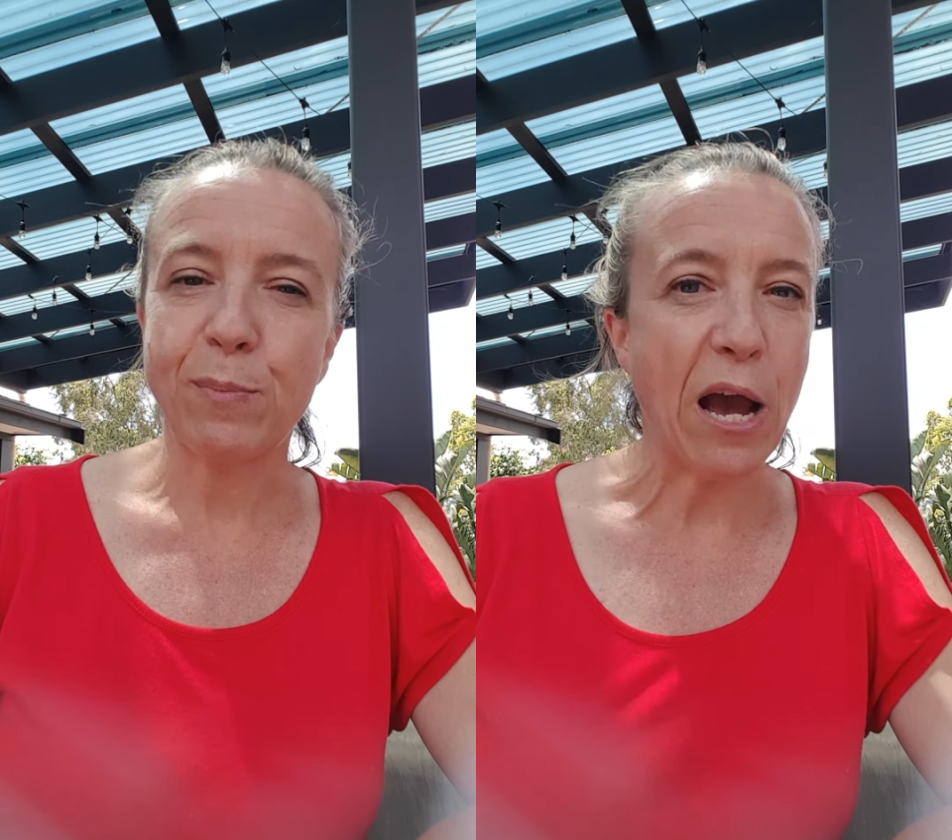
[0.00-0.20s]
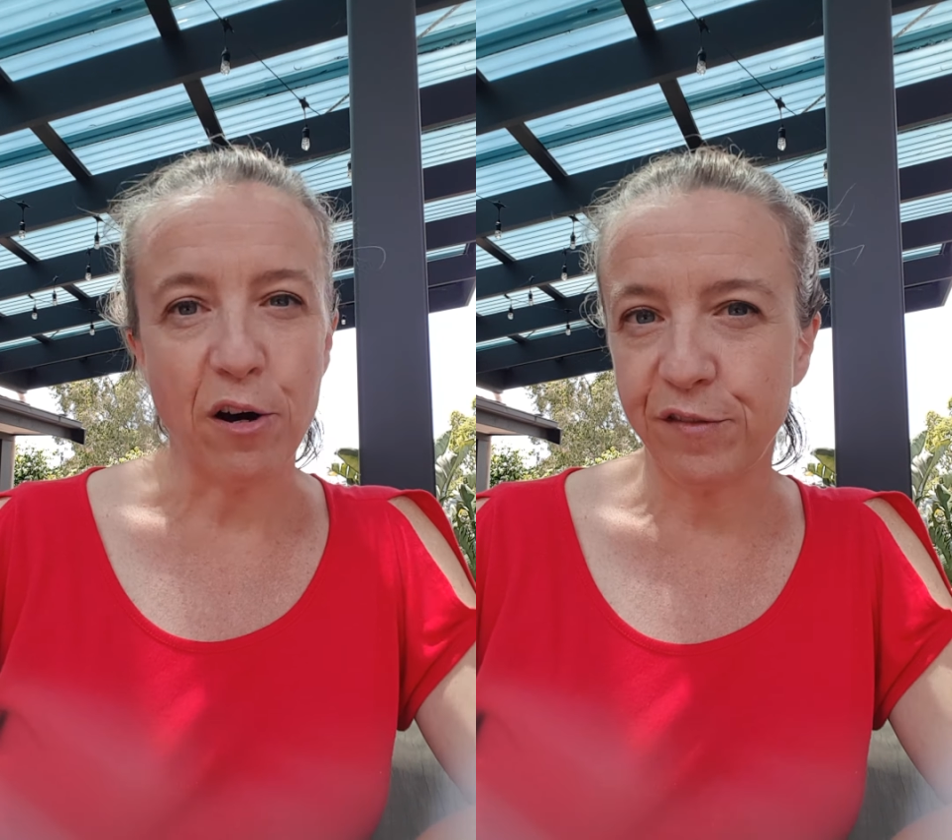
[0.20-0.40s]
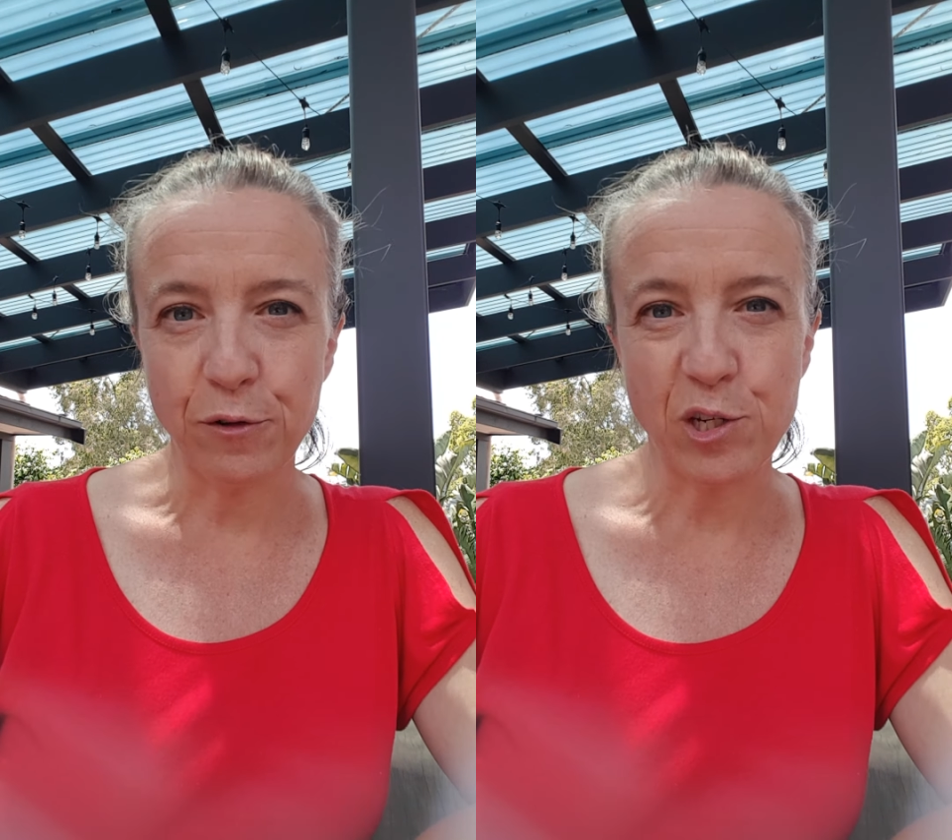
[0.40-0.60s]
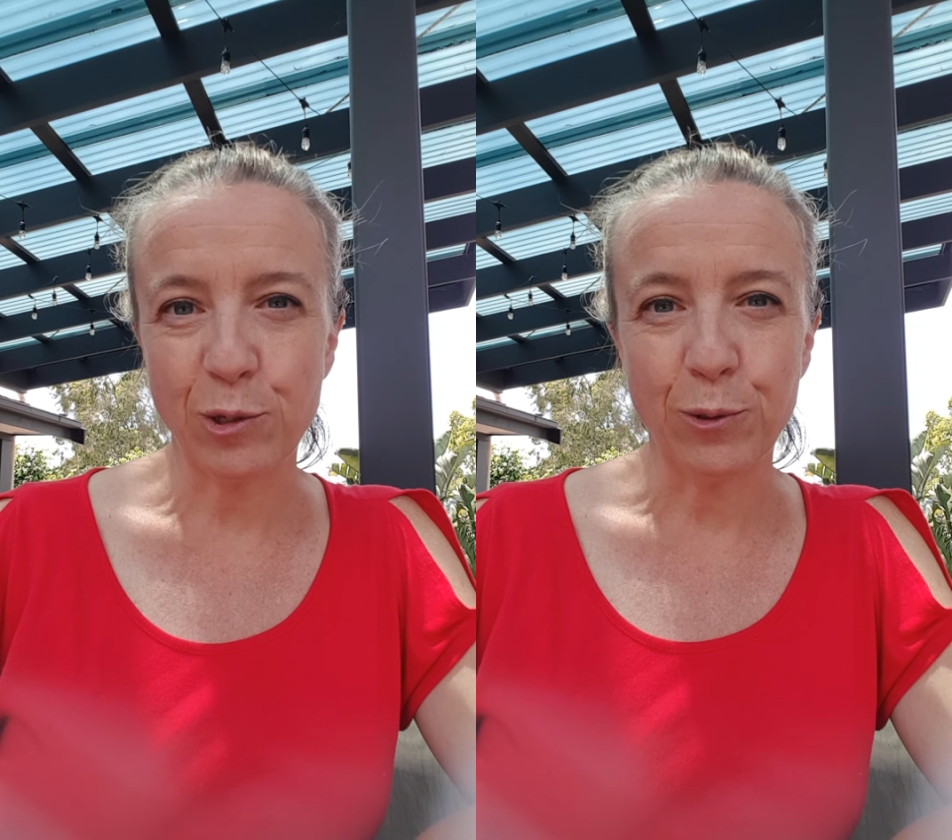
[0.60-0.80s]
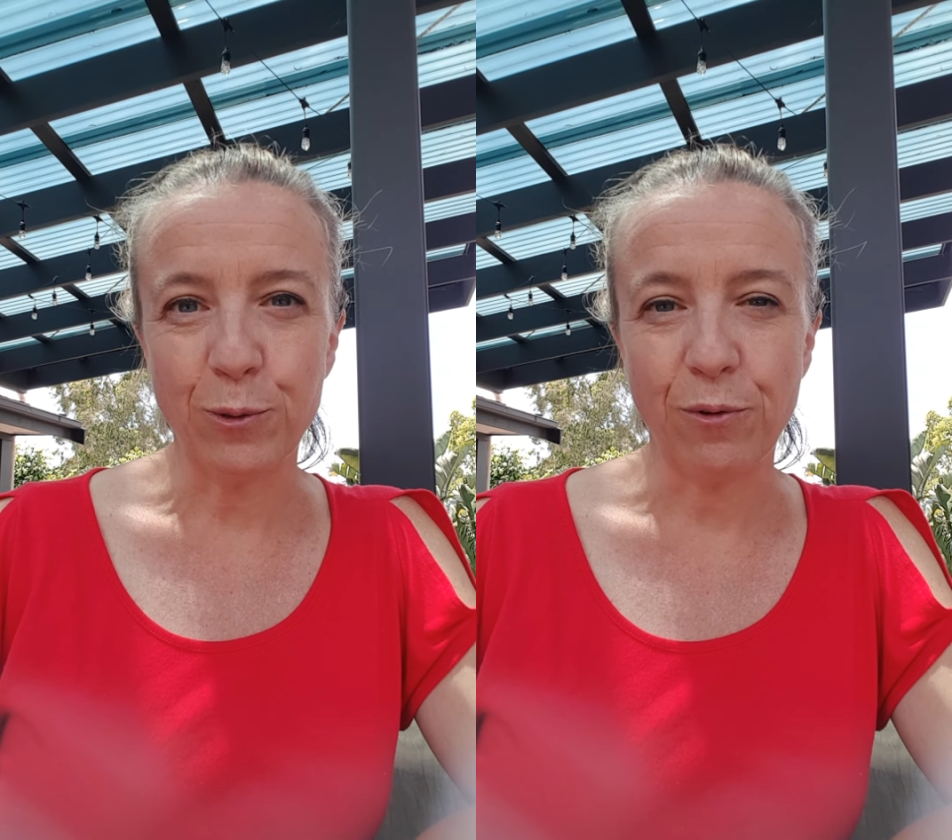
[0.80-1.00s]
powerful
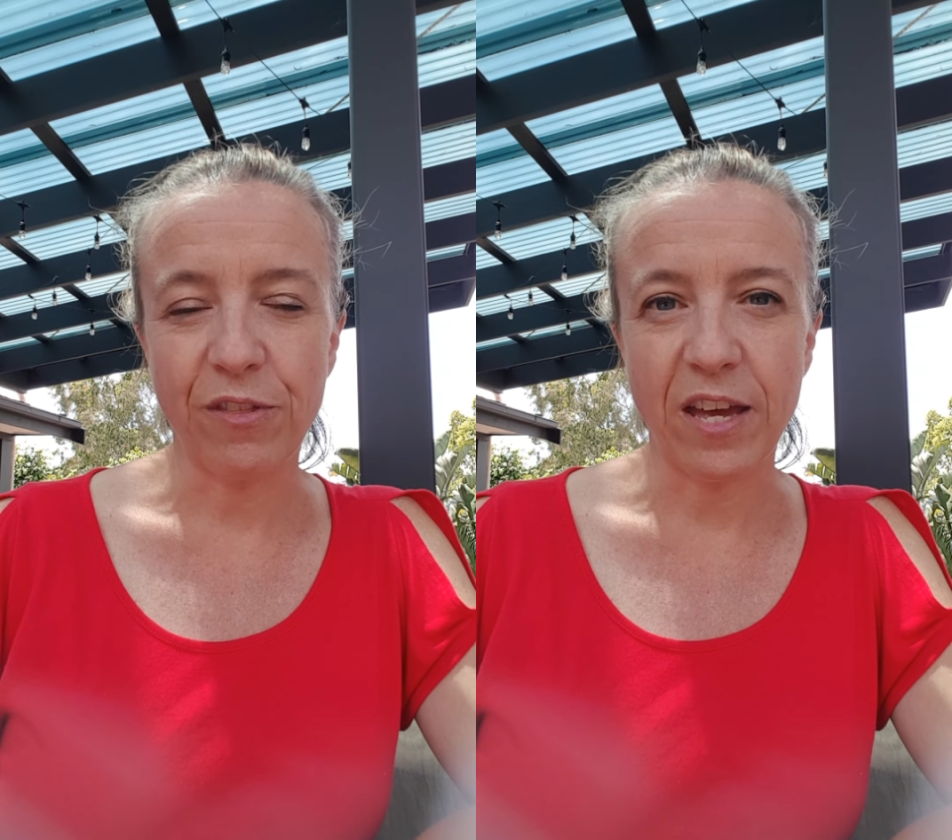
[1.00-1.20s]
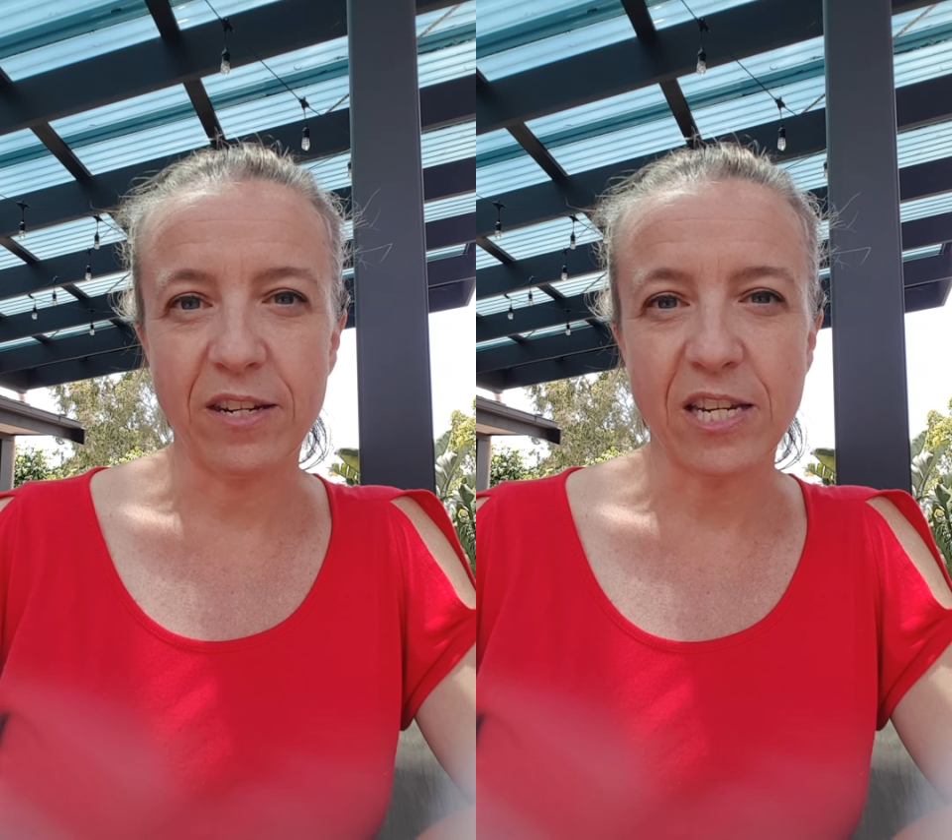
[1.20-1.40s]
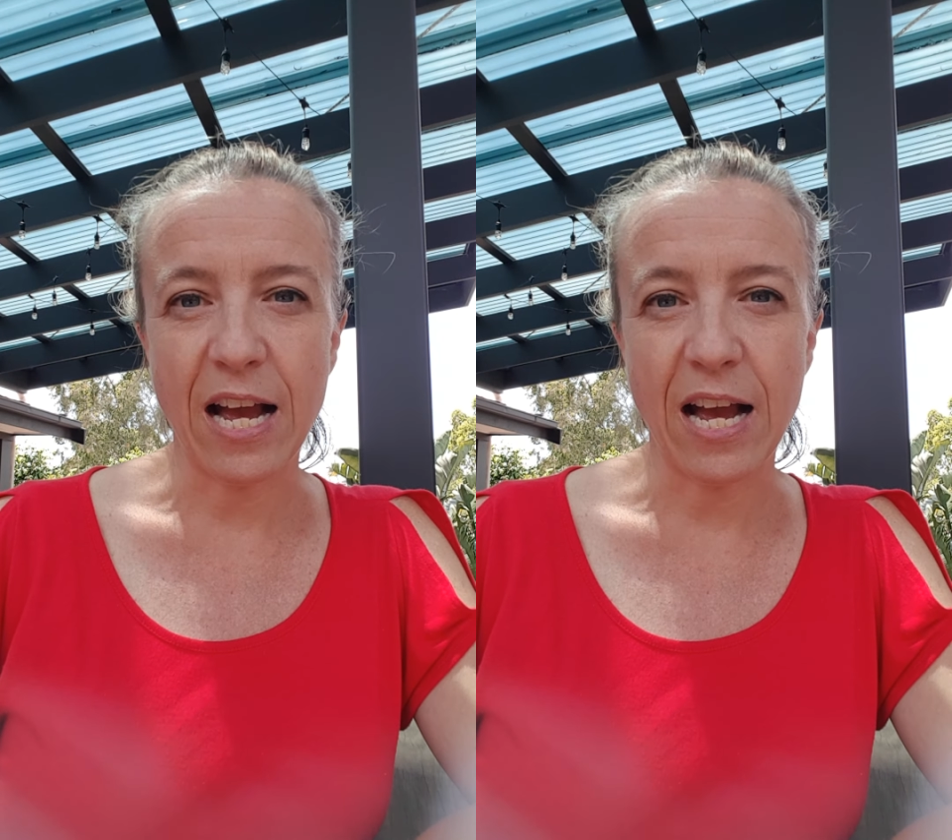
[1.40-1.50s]
tool that